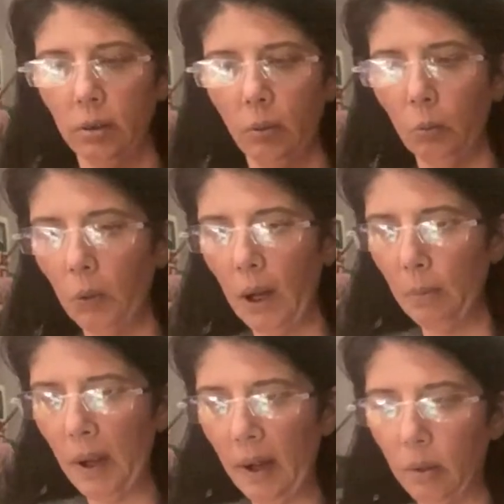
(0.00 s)

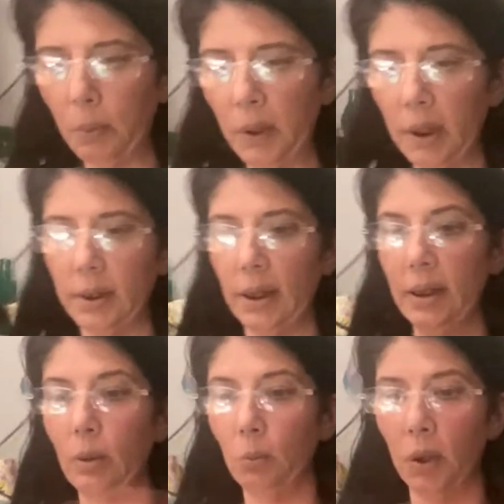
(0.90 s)
wipe out because I
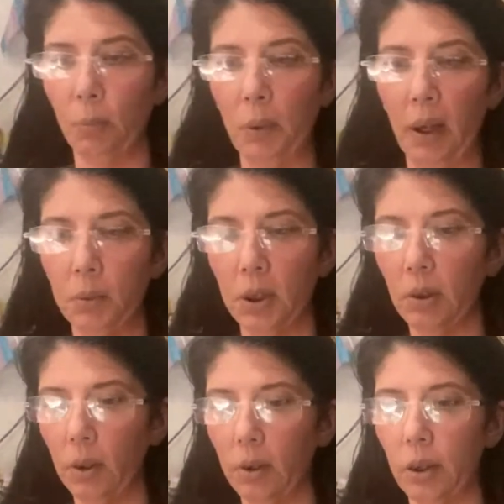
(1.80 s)
didn't want to be up
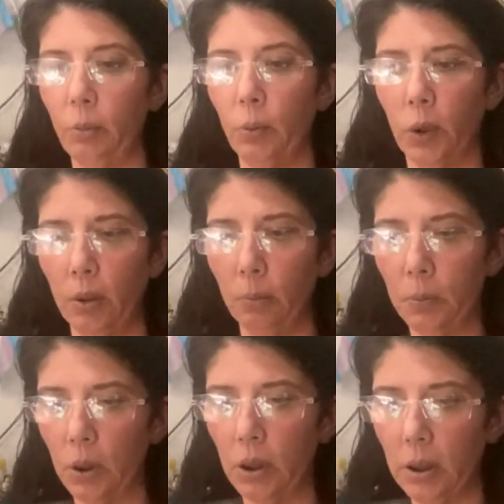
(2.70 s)
till 3 or 4 in the
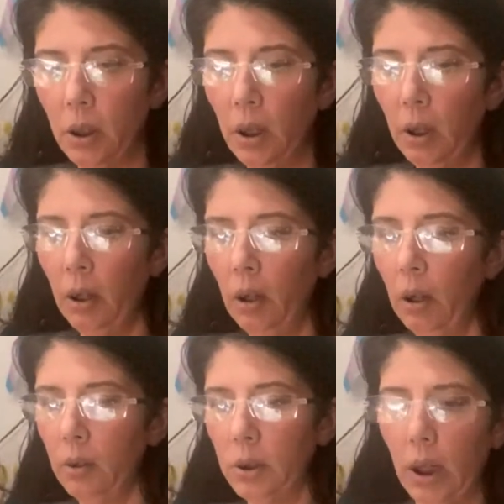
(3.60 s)
morning
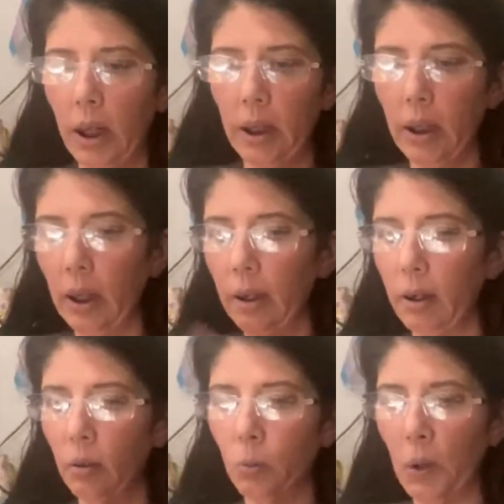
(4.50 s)
trying to get
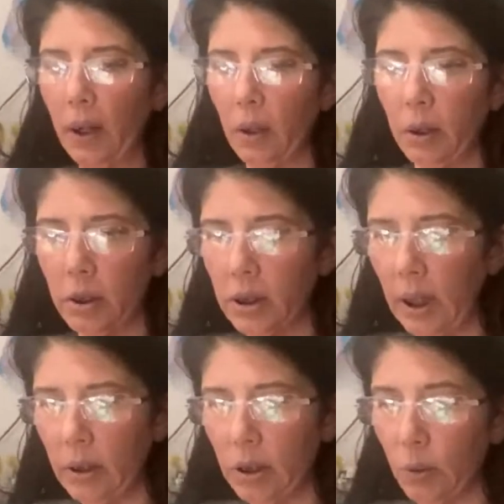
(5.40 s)
on a regular
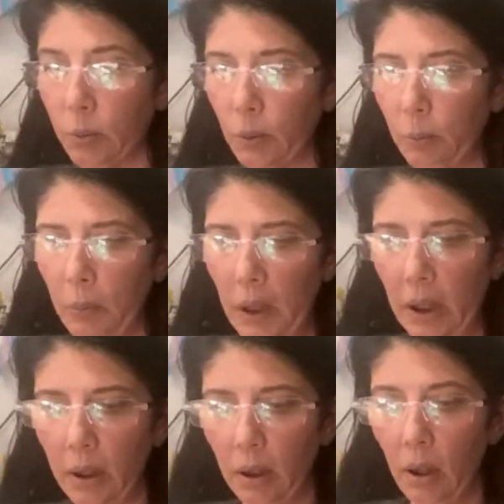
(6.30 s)
schedule for
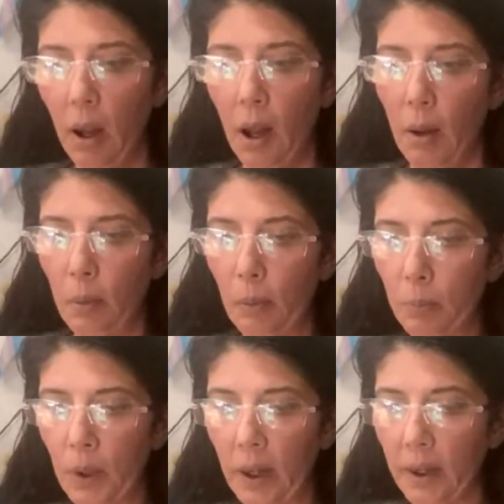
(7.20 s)
me. But
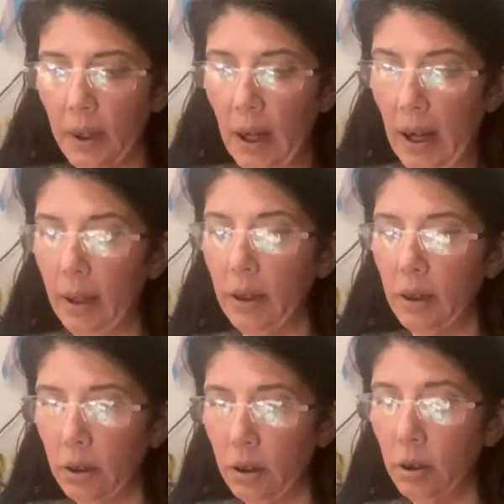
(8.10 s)
brother, I
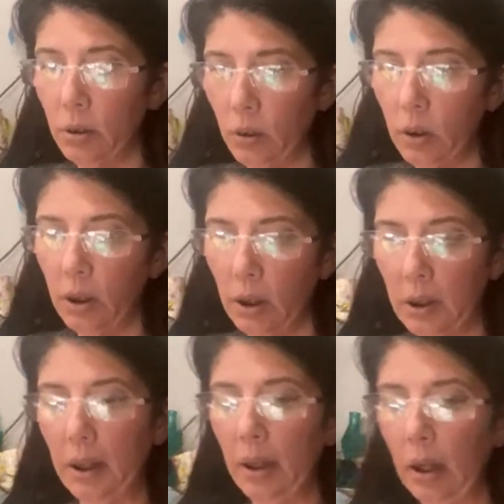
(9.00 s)
know,
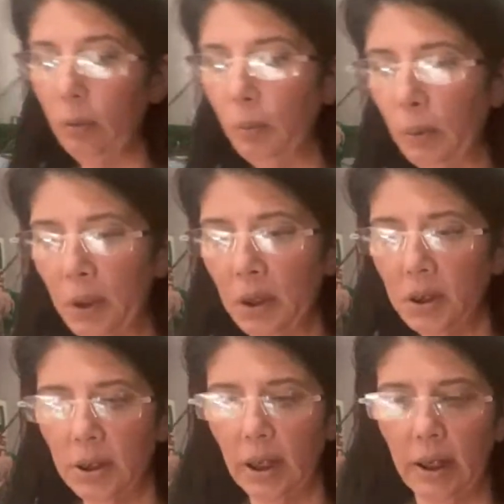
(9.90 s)
I remember you
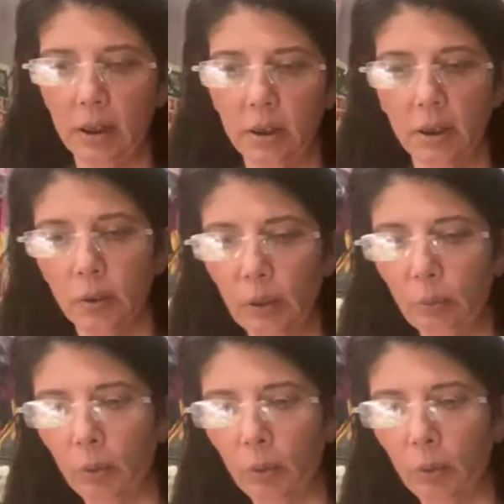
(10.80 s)
saying 3, 4